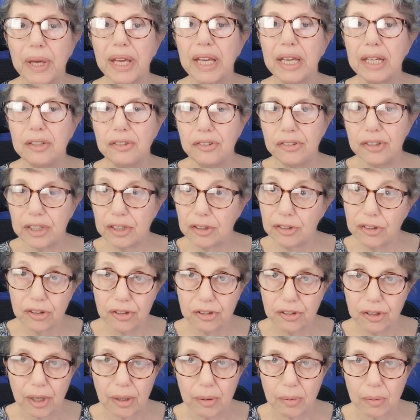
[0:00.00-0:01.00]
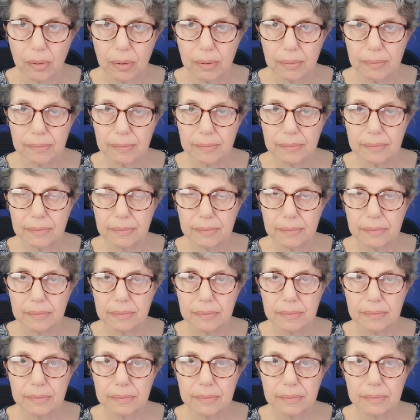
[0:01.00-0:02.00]
he did so.
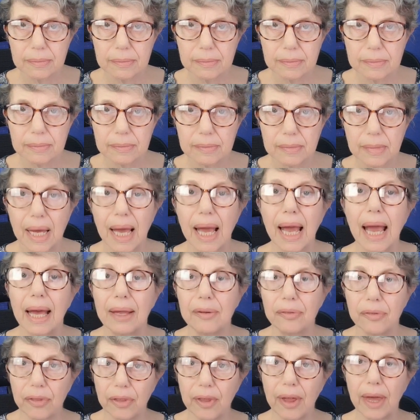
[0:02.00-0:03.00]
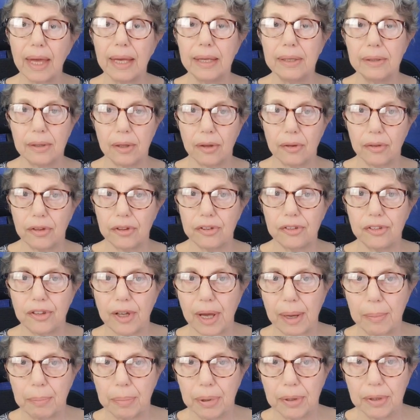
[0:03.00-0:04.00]
And then this
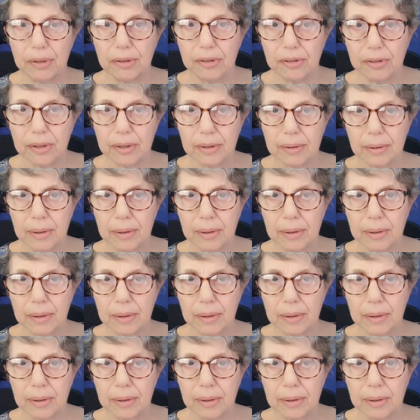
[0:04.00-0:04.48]
happened.